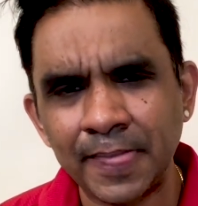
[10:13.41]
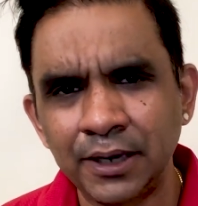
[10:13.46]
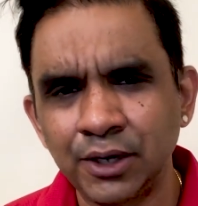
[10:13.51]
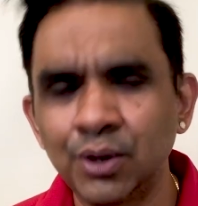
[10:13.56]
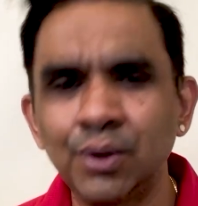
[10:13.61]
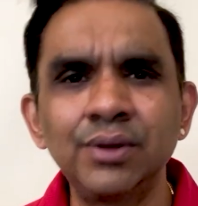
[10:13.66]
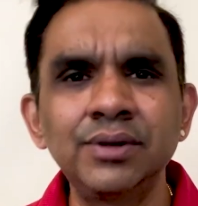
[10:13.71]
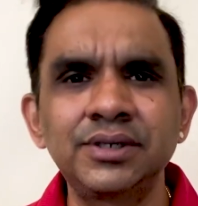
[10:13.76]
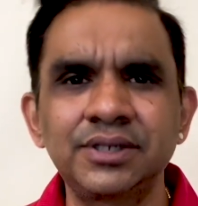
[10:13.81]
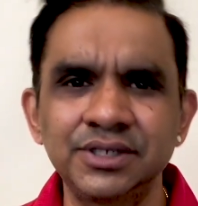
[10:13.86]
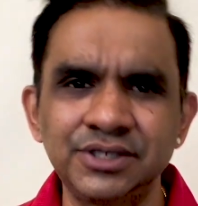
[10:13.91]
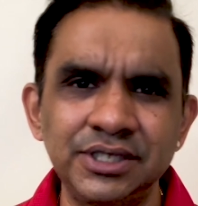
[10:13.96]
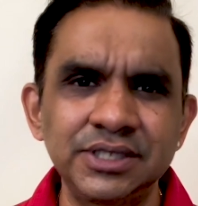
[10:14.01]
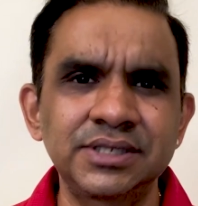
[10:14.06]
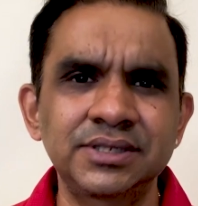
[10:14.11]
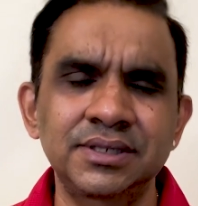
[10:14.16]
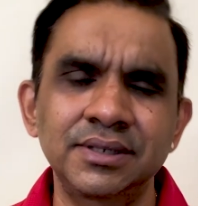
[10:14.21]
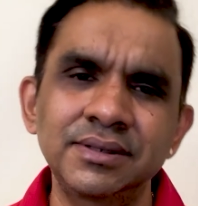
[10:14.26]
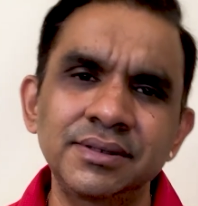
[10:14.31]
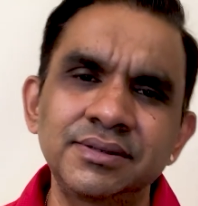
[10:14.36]
Don't
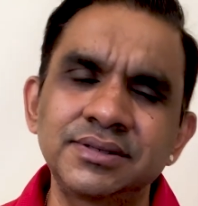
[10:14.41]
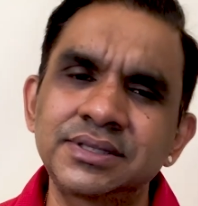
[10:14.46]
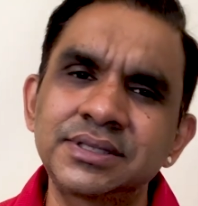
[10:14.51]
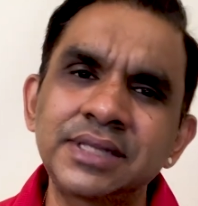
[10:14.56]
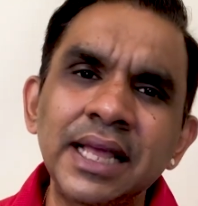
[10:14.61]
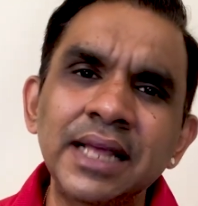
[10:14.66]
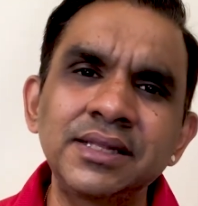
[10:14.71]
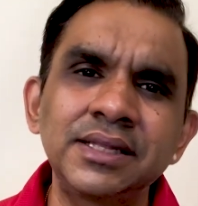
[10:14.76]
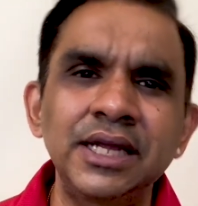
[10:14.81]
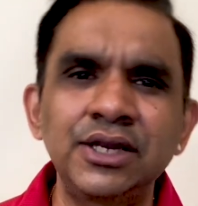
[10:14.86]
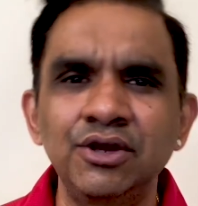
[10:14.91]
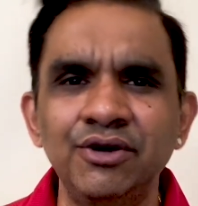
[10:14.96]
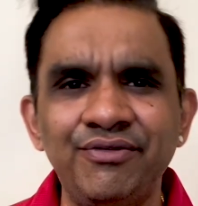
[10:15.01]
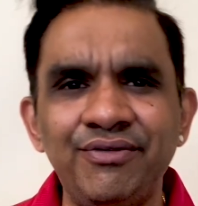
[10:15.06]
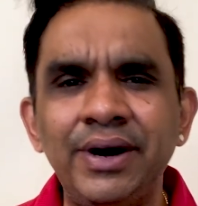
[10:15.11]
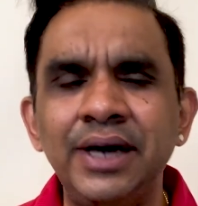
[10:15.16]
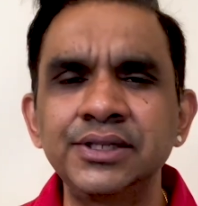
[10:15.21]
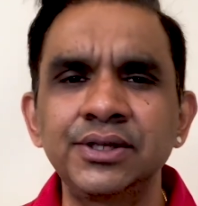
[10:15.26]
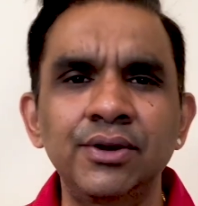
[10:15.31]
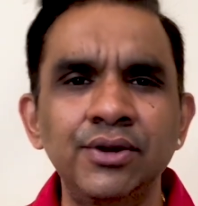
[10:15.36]
just think that your
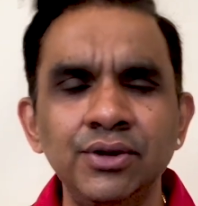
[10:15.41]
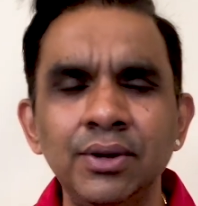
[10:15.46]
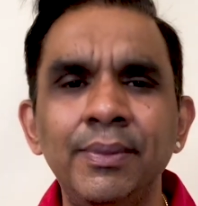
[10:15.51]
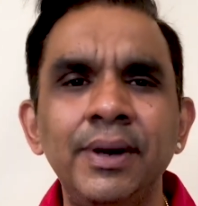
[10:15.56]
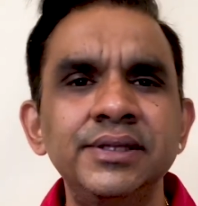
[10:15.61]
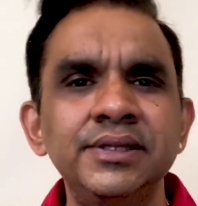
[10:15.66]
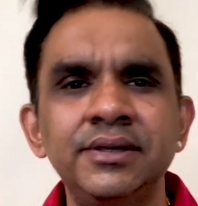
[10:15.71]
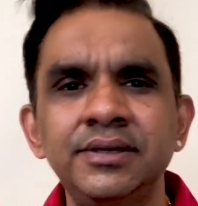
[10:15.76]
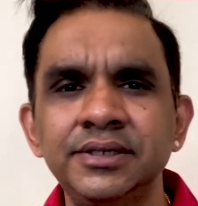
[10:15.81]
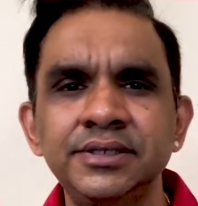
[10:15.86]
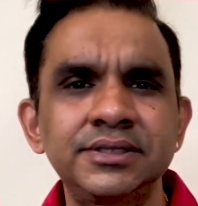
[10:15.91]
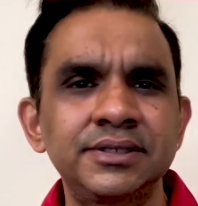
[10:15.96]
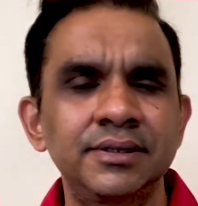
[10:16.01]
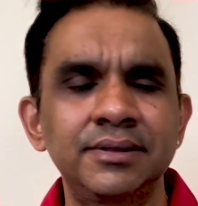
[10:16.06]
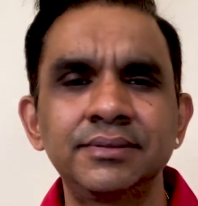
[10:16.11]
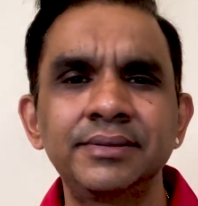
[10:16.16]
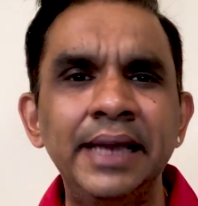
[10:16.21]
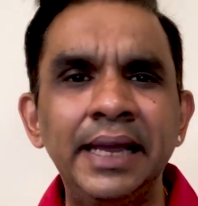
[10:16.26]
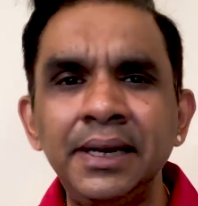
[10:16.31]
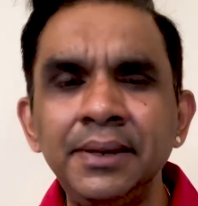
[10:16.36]
father or your mother is
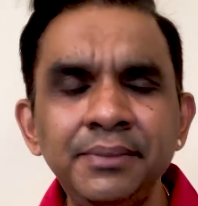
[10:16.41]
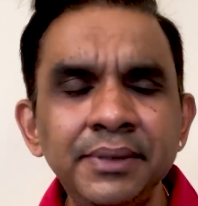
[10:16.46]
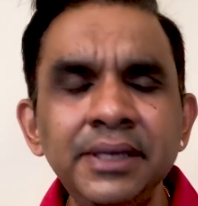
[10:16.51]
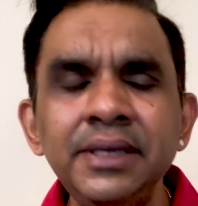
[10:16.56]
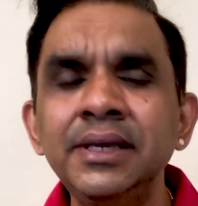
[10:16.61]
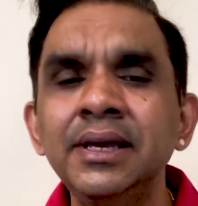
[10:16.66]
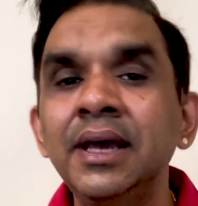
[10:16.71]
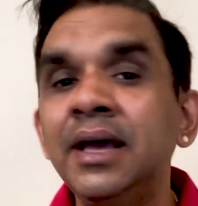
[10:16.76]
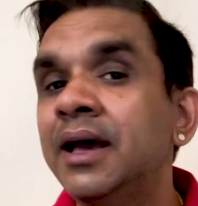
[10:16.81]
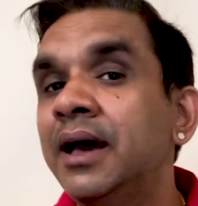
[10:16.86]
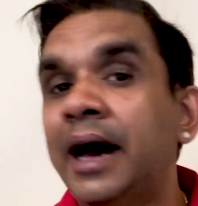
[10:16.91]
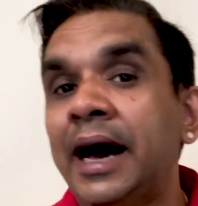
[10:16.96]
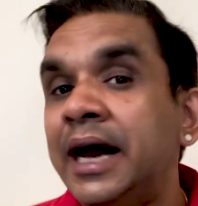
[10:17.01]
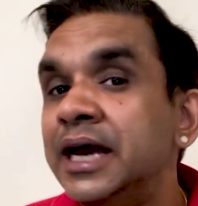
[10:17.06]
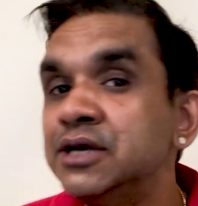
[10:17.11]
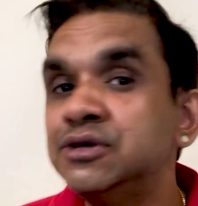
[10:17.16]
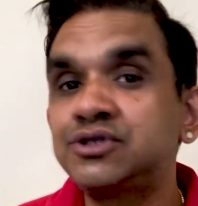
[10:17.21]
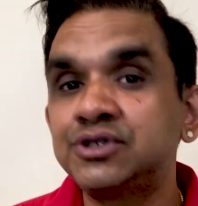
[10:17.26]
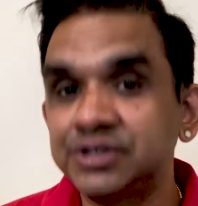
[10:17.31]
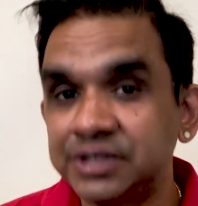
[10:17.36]
an enemy. I
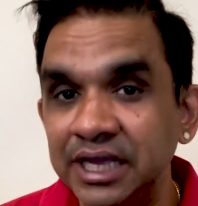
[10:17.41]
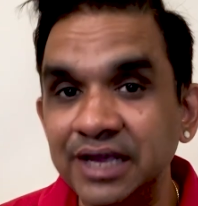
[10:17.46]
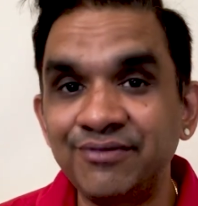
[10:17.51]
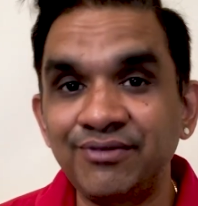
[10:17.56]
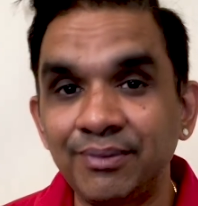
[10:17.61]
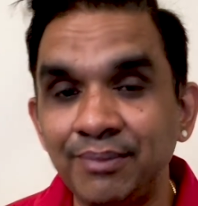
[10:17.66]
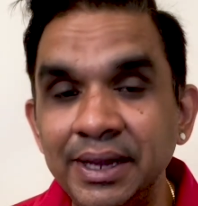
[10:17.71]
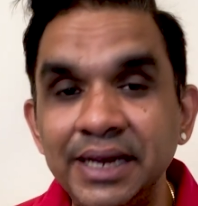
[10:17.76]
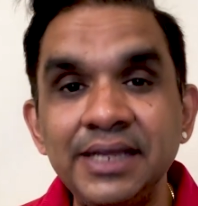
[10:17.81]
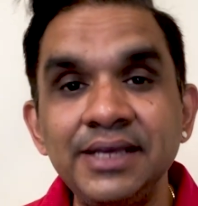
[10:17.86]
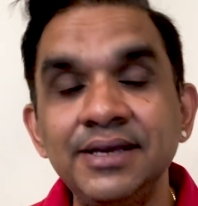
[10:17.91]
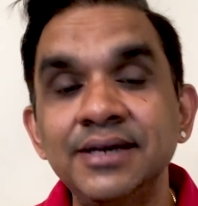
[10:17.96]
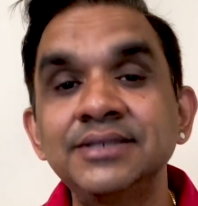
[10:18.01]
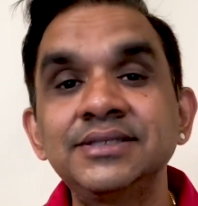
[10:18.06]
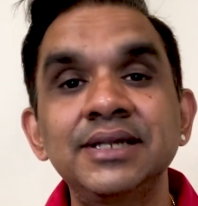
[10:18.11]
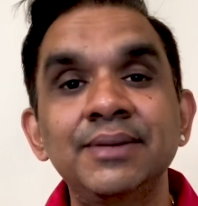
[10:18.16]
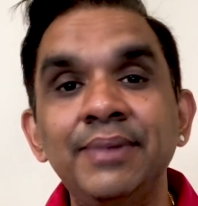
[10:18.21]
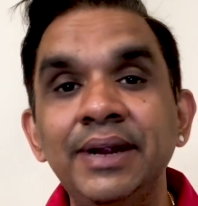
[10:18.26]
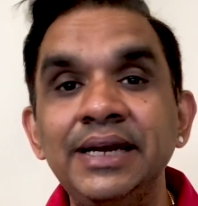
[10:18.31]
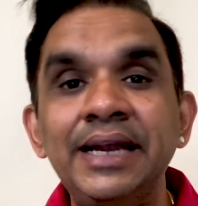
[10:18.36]
used to think for many years
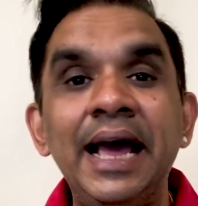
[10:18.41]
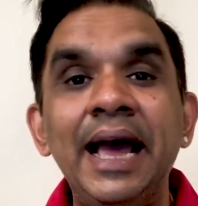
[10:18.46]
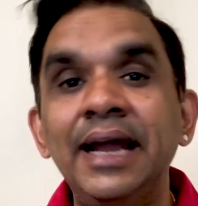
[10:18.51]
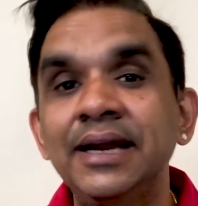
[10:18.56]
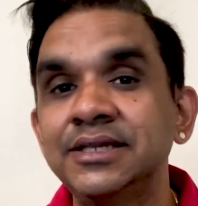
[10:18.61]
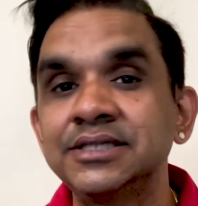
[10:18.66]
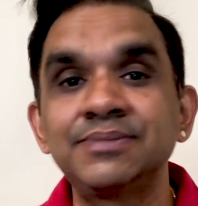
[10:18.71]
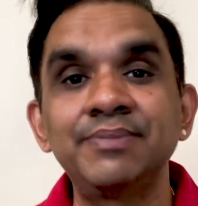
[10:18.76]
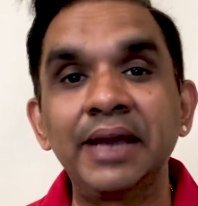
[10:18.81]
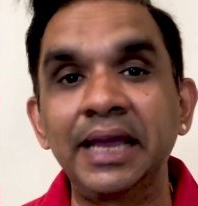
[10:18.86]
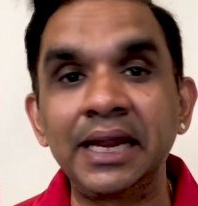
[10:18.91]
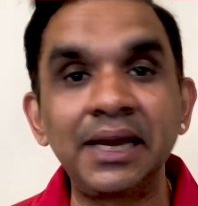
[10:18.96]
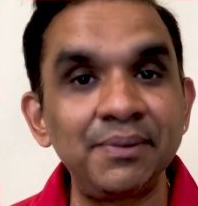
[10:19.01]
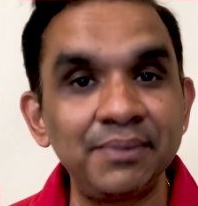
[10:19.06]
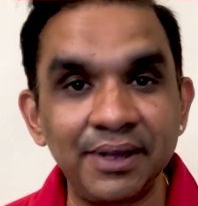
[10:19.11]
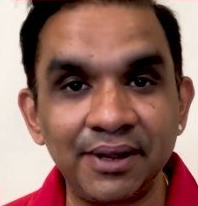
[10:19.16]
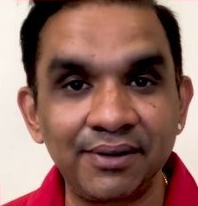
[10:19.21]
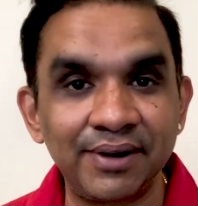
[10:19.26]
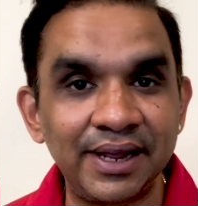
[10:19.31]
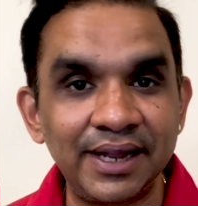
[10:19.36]
that my dad is my
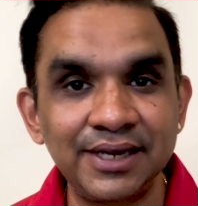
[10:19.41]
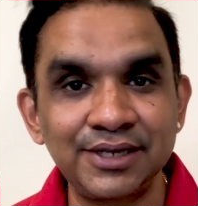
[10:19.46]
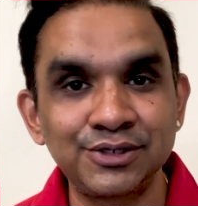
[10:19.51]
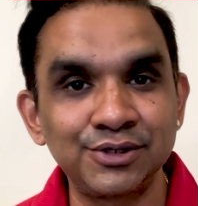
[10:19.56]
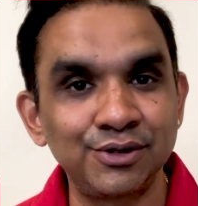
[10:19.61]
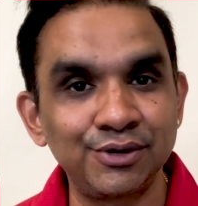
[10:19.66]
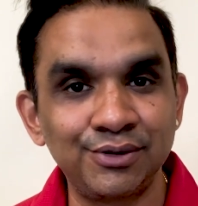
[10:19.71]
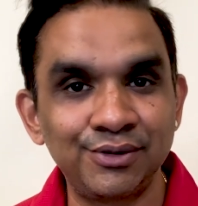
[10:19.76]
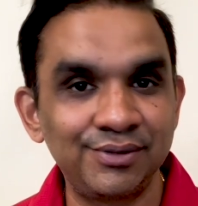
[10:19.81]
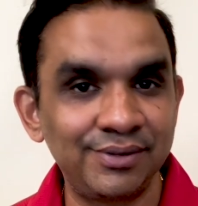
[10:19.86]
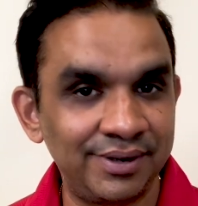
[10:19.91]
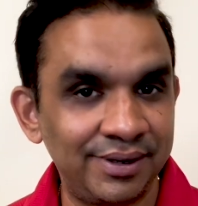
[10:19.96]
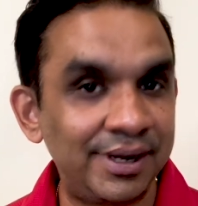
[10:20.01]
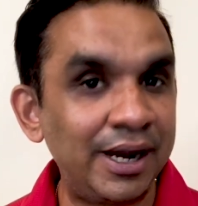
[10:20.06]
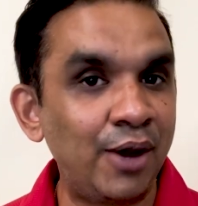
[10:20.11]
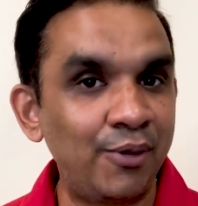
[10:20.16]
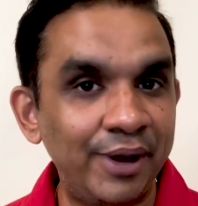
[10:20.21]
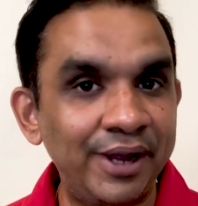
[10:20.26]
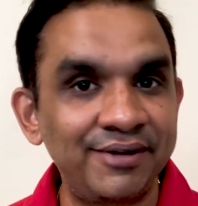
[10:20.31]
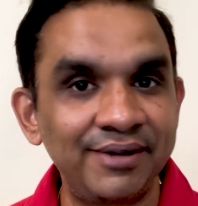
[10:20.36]
enemy, right? So
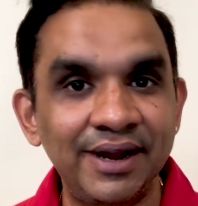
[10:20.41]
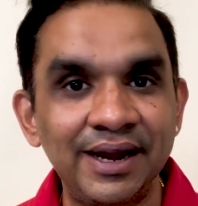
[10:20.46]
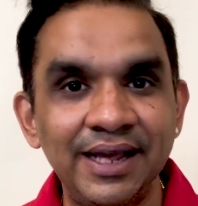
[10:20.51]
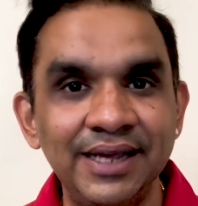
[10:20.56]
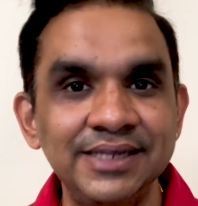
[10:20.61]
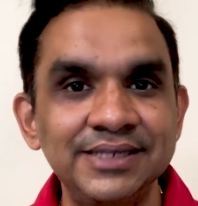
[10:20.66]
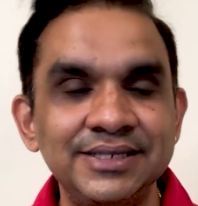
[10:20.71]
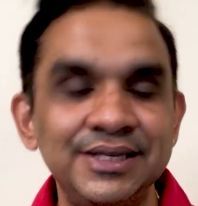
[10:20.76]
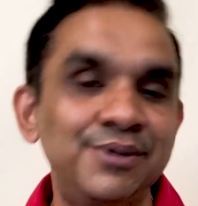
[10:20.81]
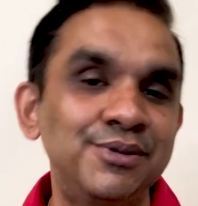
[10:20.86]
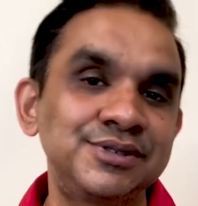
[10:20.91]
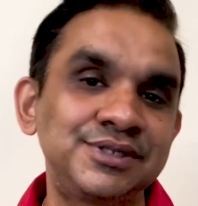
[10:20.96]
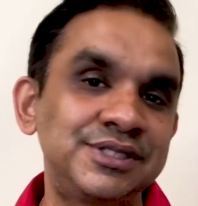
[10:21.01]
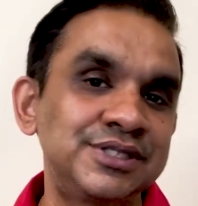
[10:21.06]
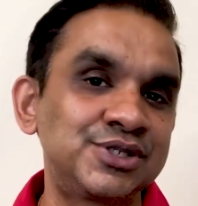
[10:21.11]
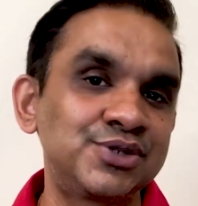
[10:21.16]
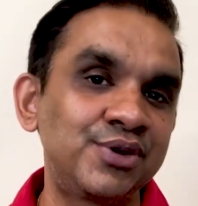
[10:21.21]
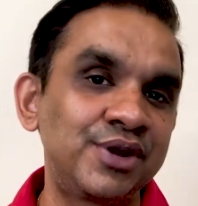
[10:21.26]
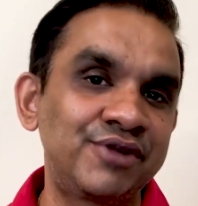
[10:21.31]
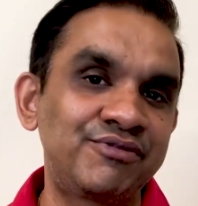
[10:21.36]
now I realize he was
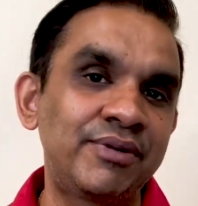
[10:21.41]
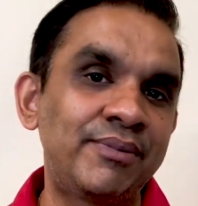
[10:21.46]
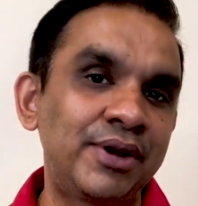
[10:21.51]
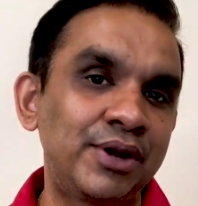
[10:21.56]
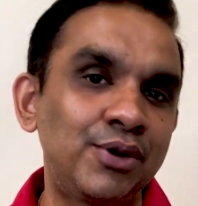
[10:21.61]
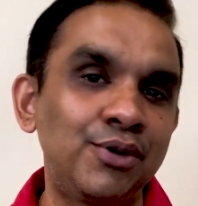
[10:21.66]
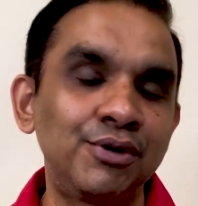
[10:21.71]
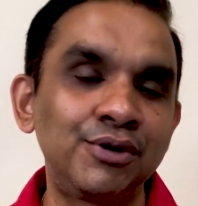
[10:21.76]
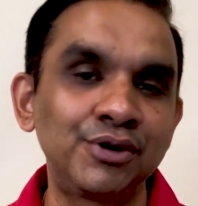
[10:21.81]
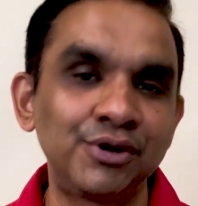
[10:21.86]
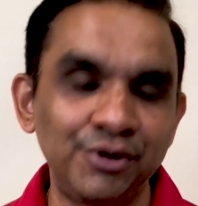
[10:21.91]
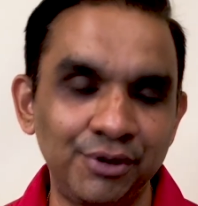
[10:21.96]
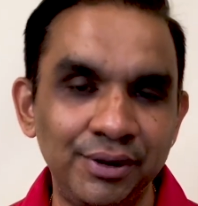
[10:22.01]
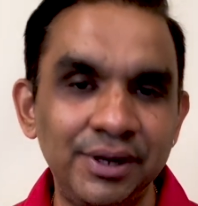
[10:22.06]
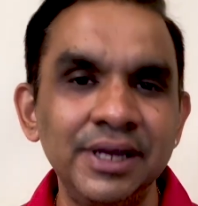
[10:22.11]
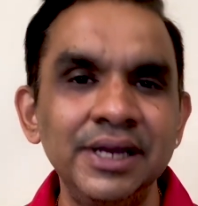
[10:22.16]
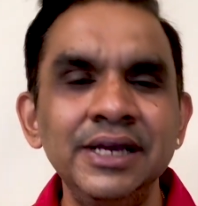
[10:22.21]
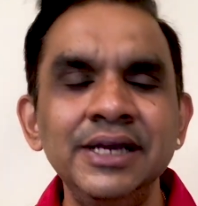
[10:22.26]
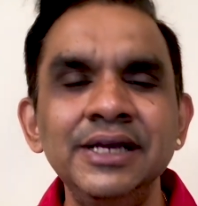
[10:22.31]
just doing it for my own good.